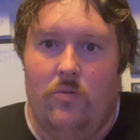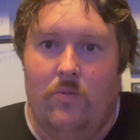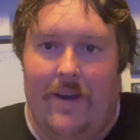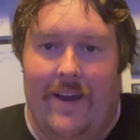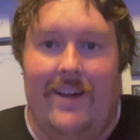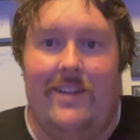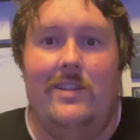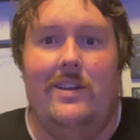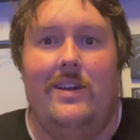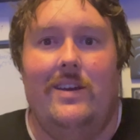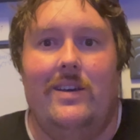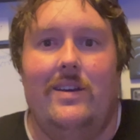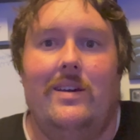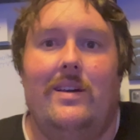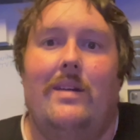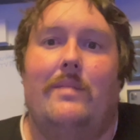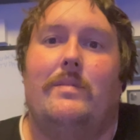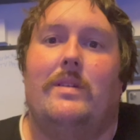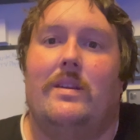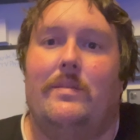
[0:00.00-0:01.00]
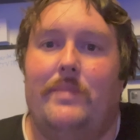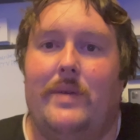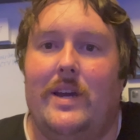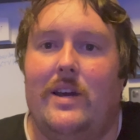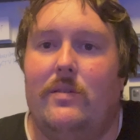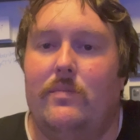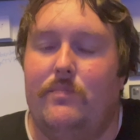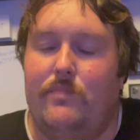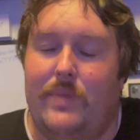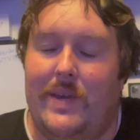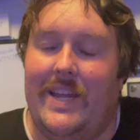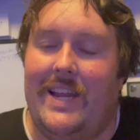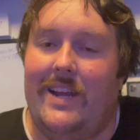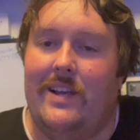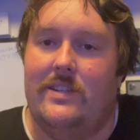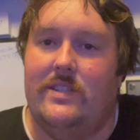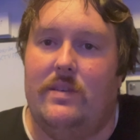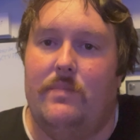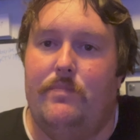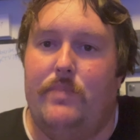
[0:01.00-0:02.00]
Well, I'm going to be
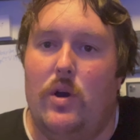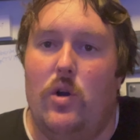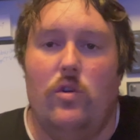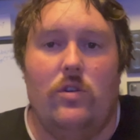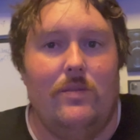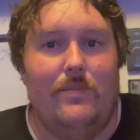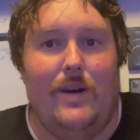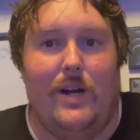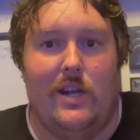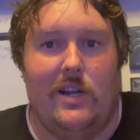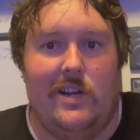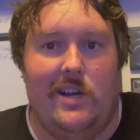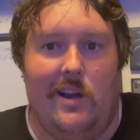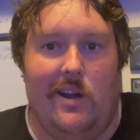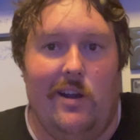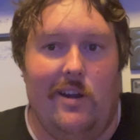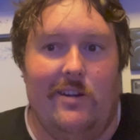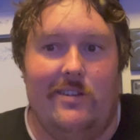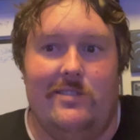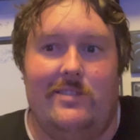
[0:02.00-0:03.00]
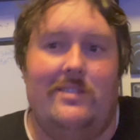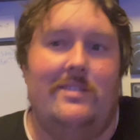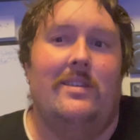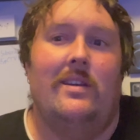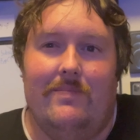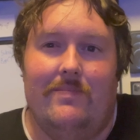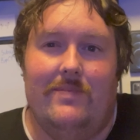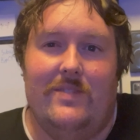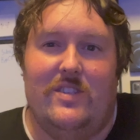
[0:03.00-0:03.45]
opening some Pokemon cards,